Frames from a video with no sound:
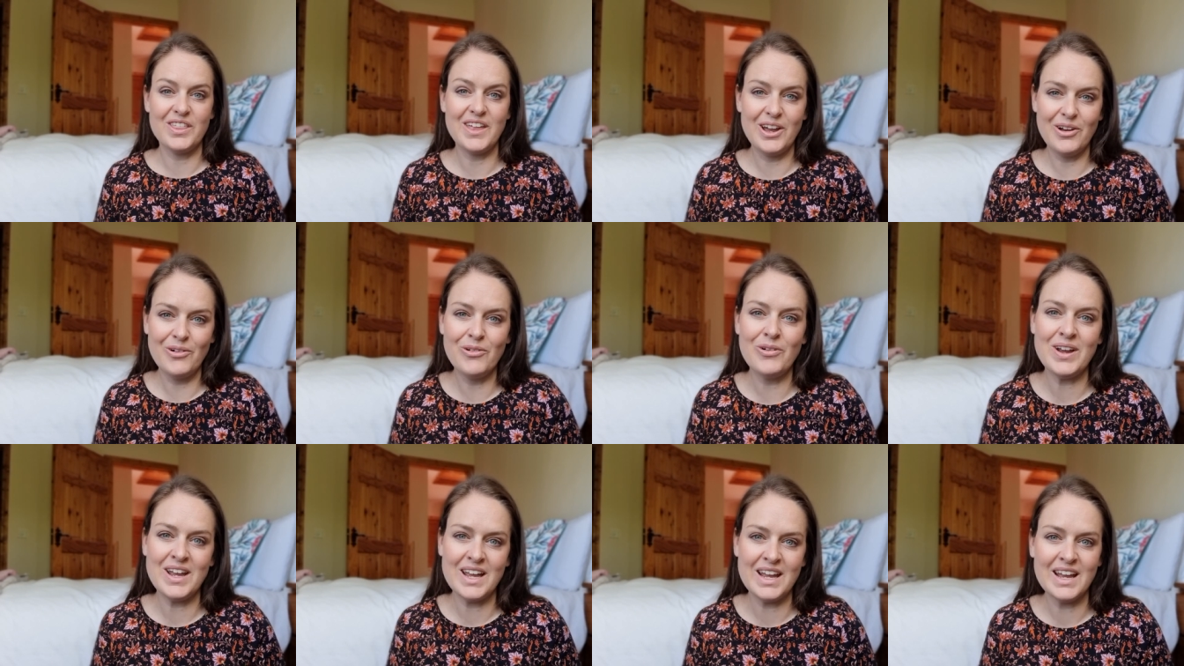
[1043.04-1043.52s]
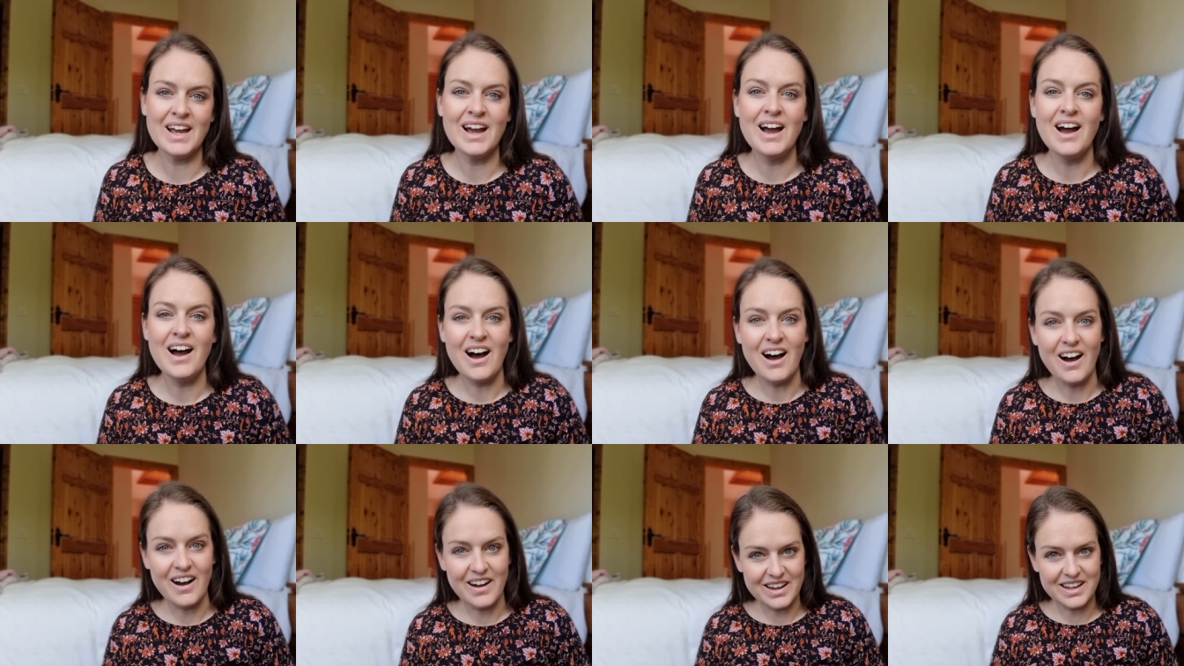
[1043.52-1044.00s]
that we
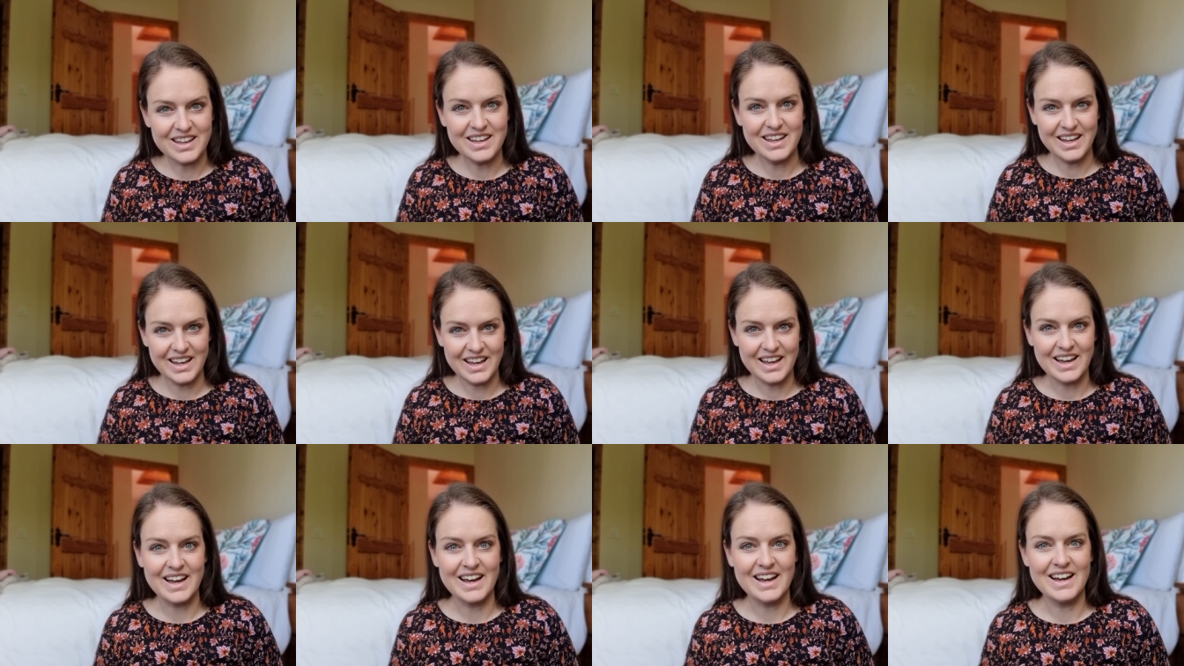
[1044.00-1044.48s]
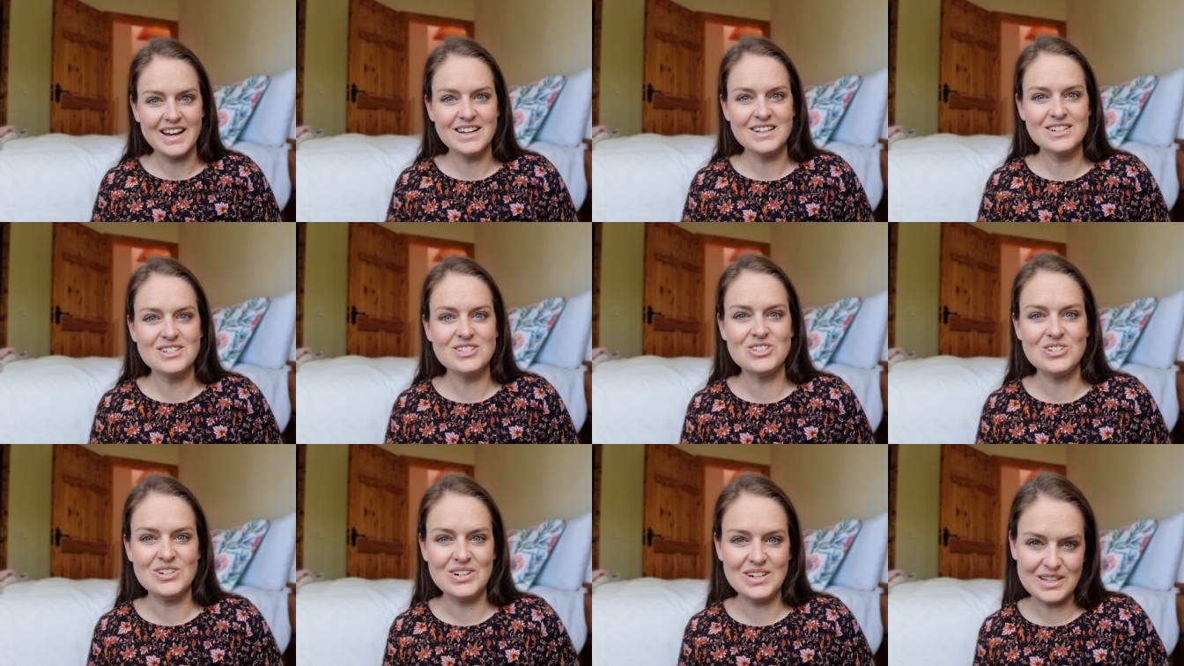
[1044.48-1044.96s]
are here
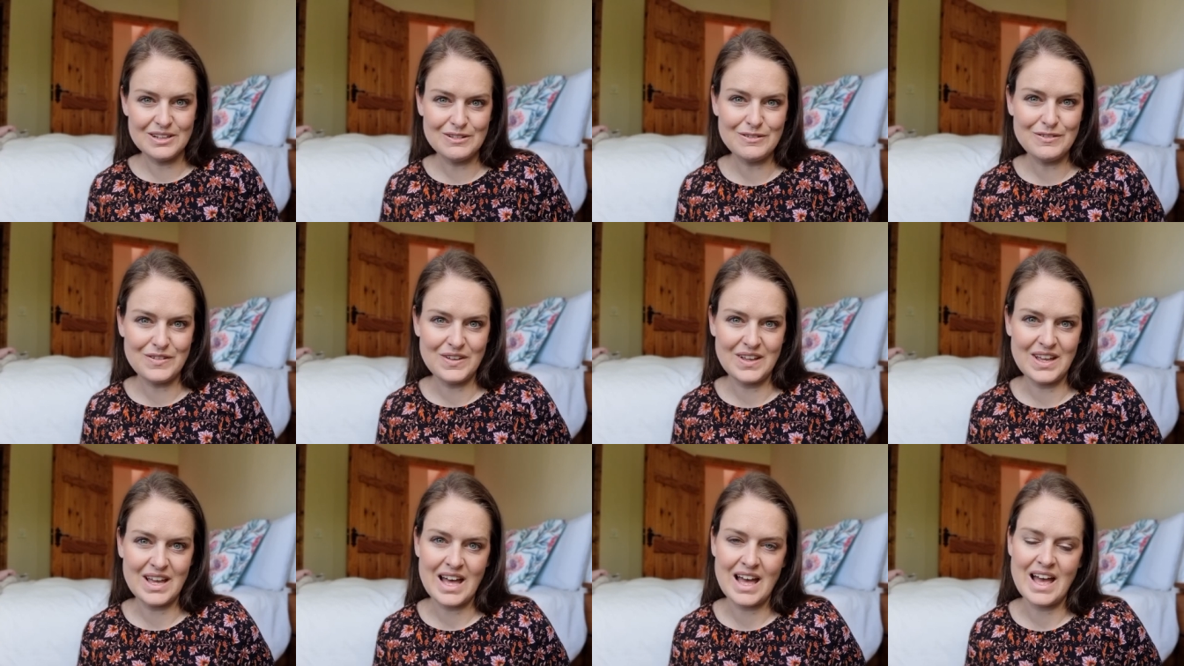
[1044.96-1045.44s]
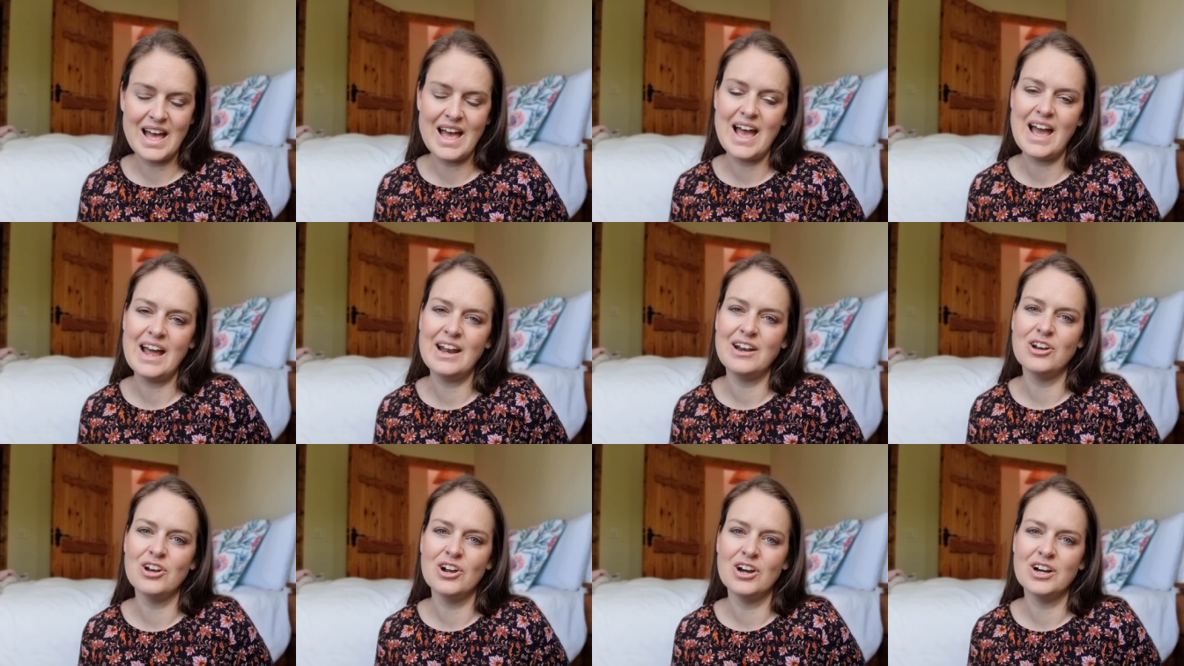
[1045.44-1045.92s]
to live here
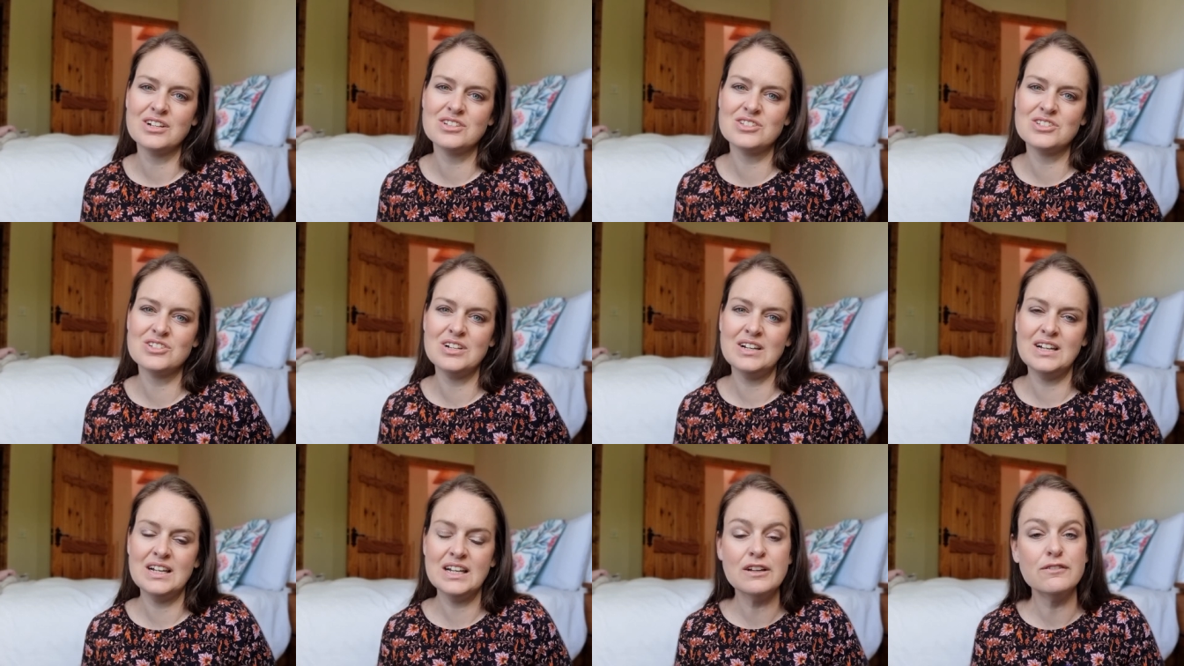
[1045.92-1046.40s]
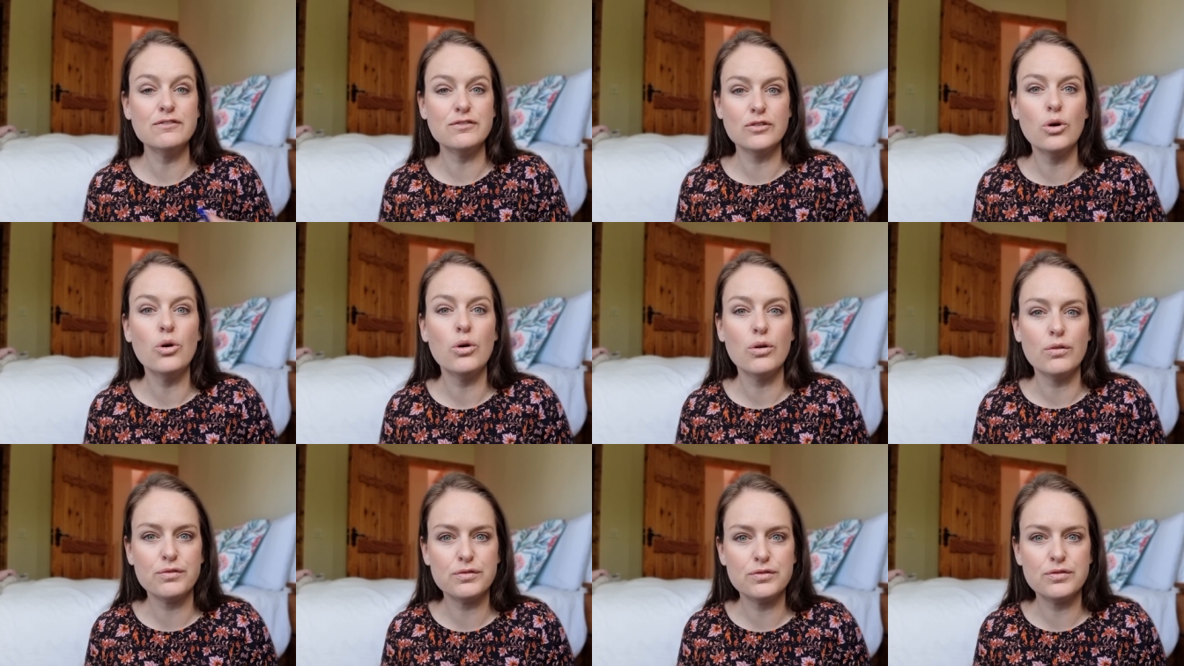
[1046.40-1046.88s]
and not to live
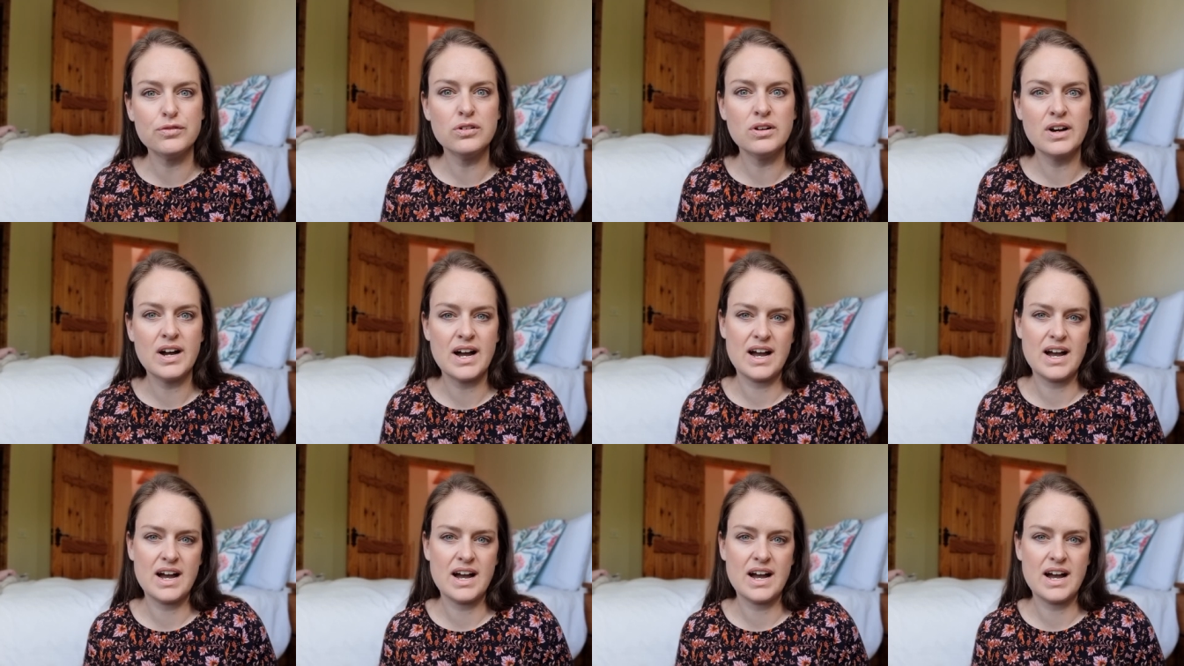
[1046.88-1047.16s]
off